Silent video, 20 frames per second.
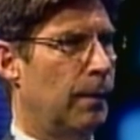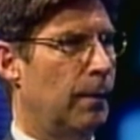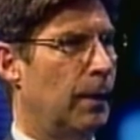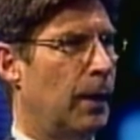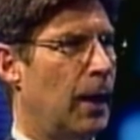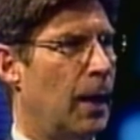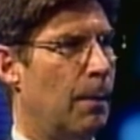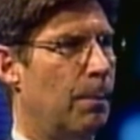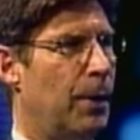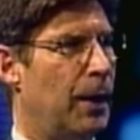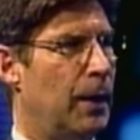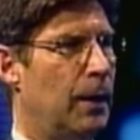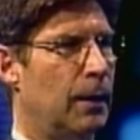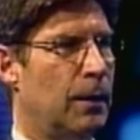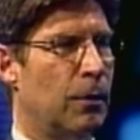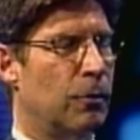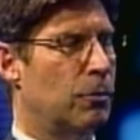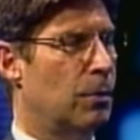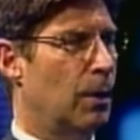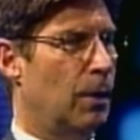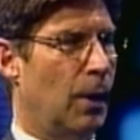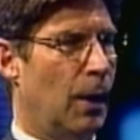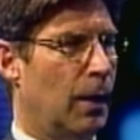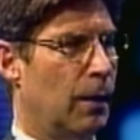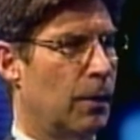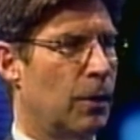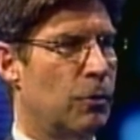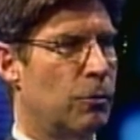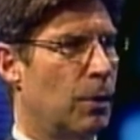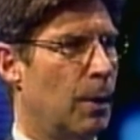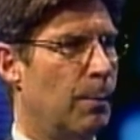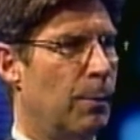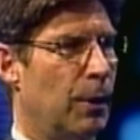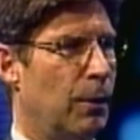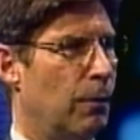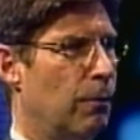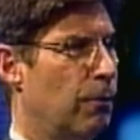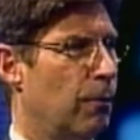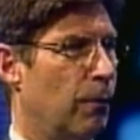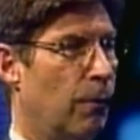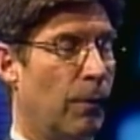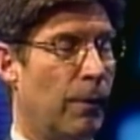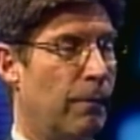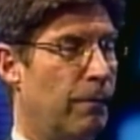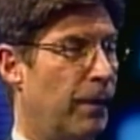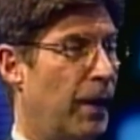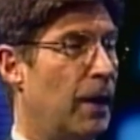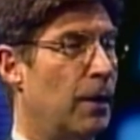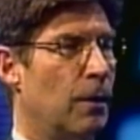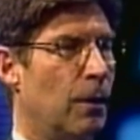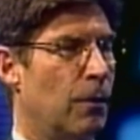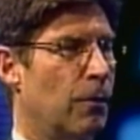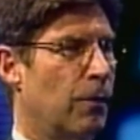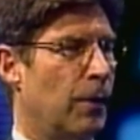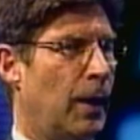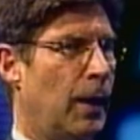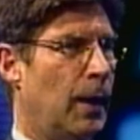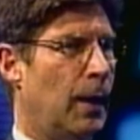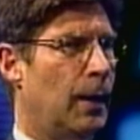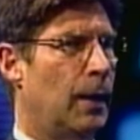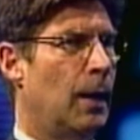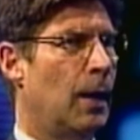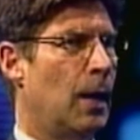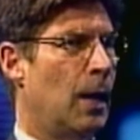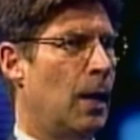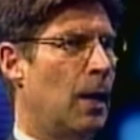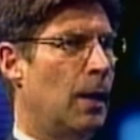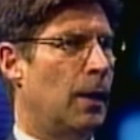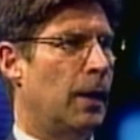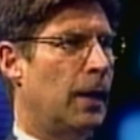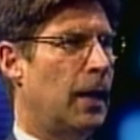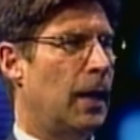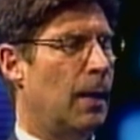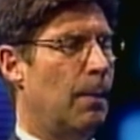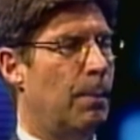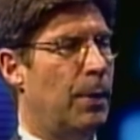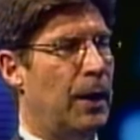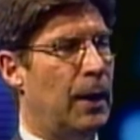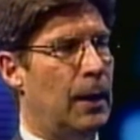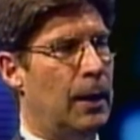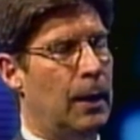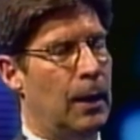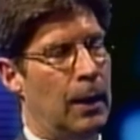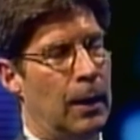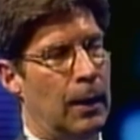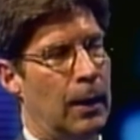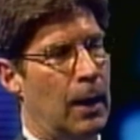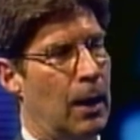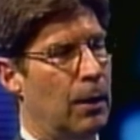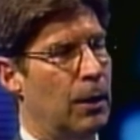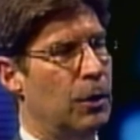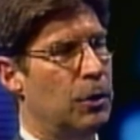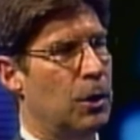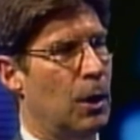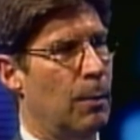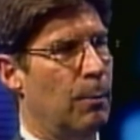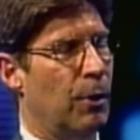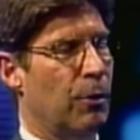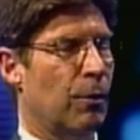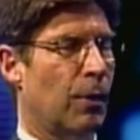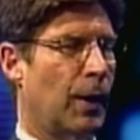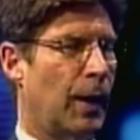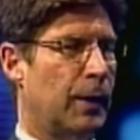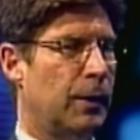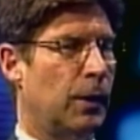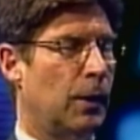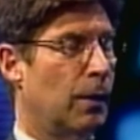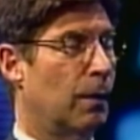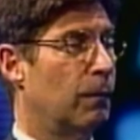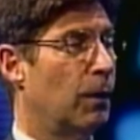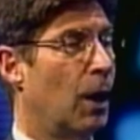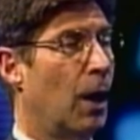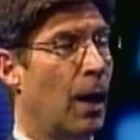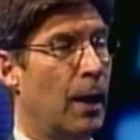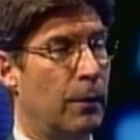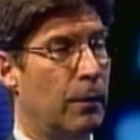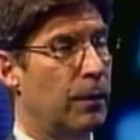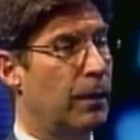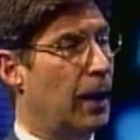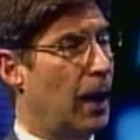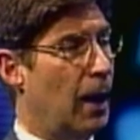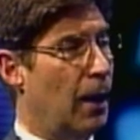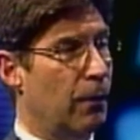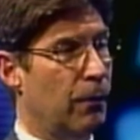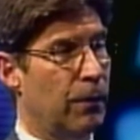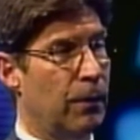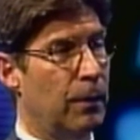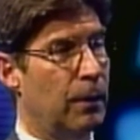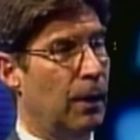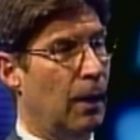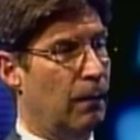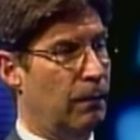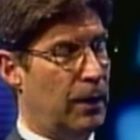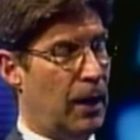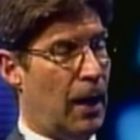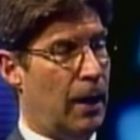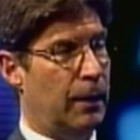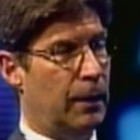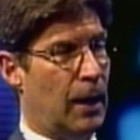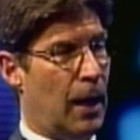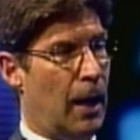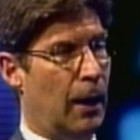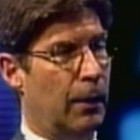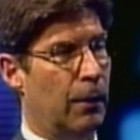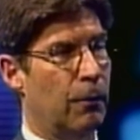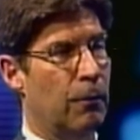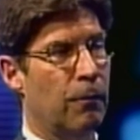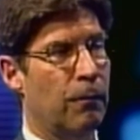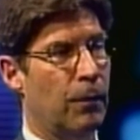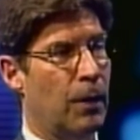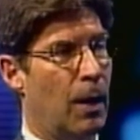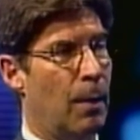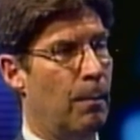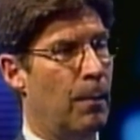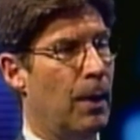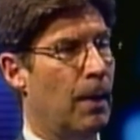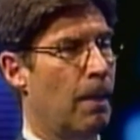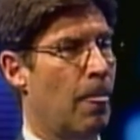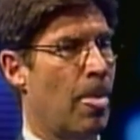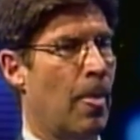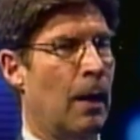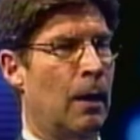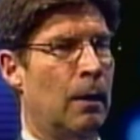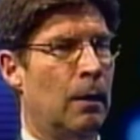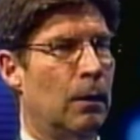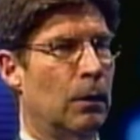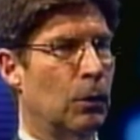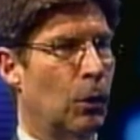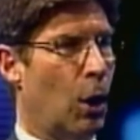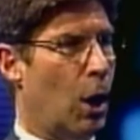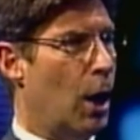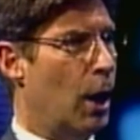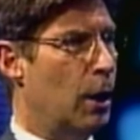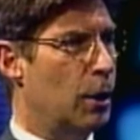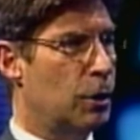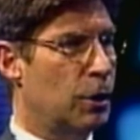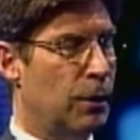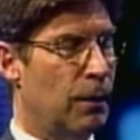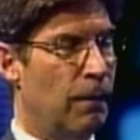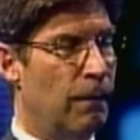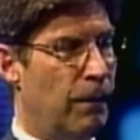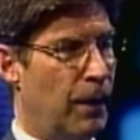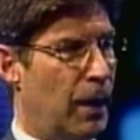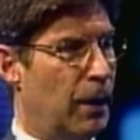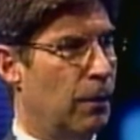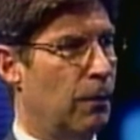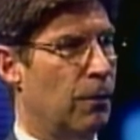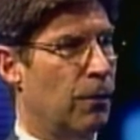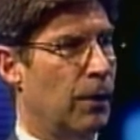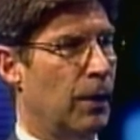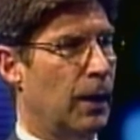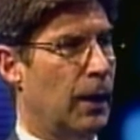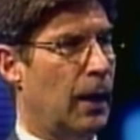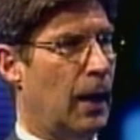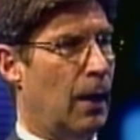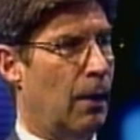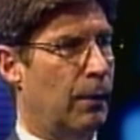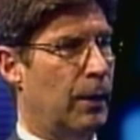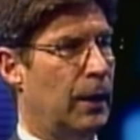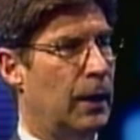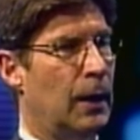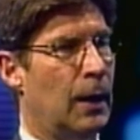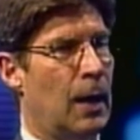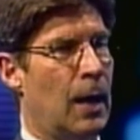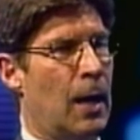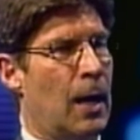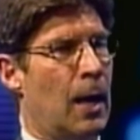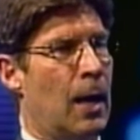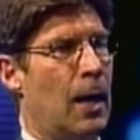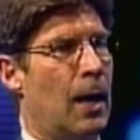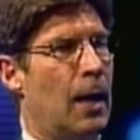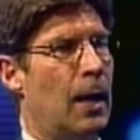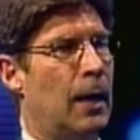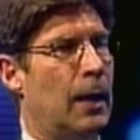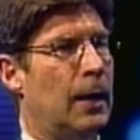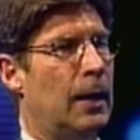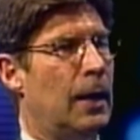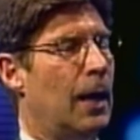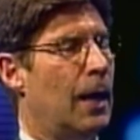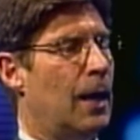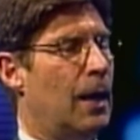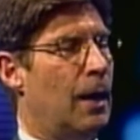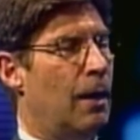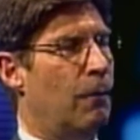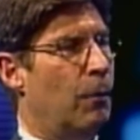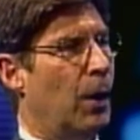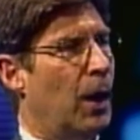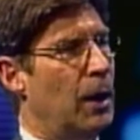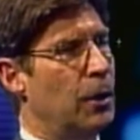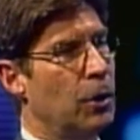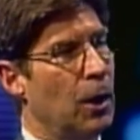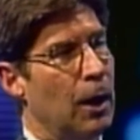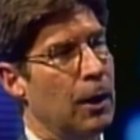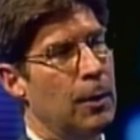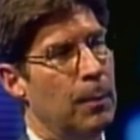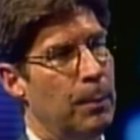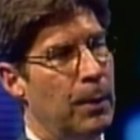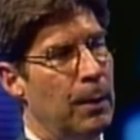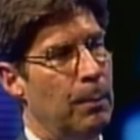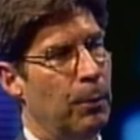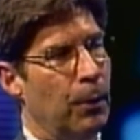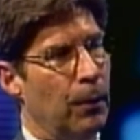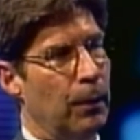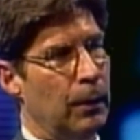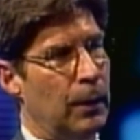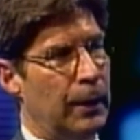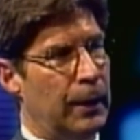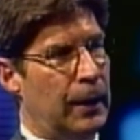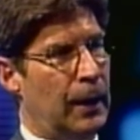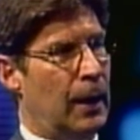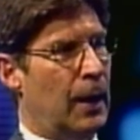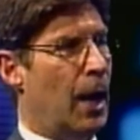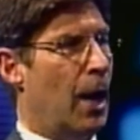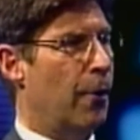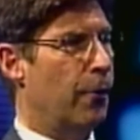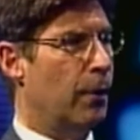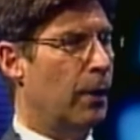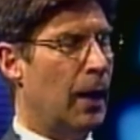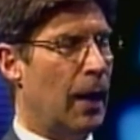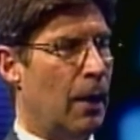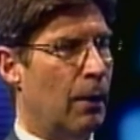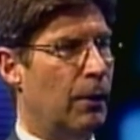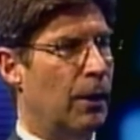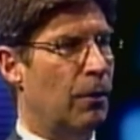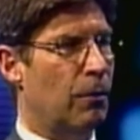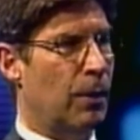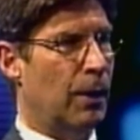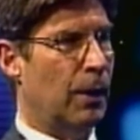campaign contributors or vendors. And the campaign, the county chairman has collected over $100,000 from large vendors of the county. And again, when I talk to people, Lee, in other counties